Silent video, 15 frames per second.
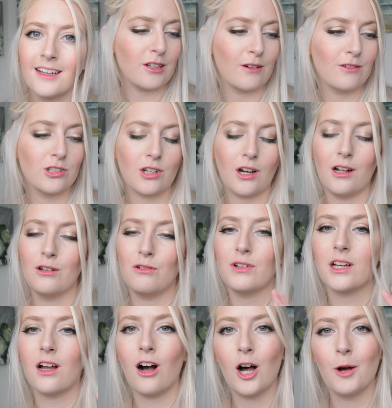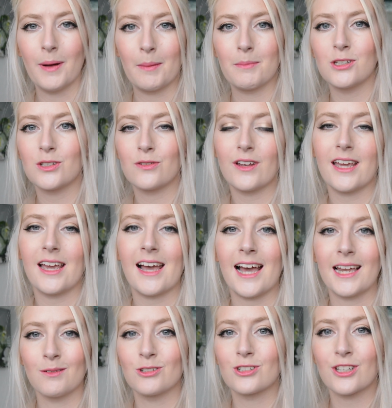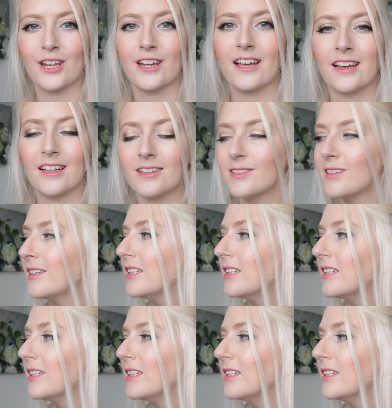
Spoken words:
So I've just got a lovely calm atmosphere and I'm just going to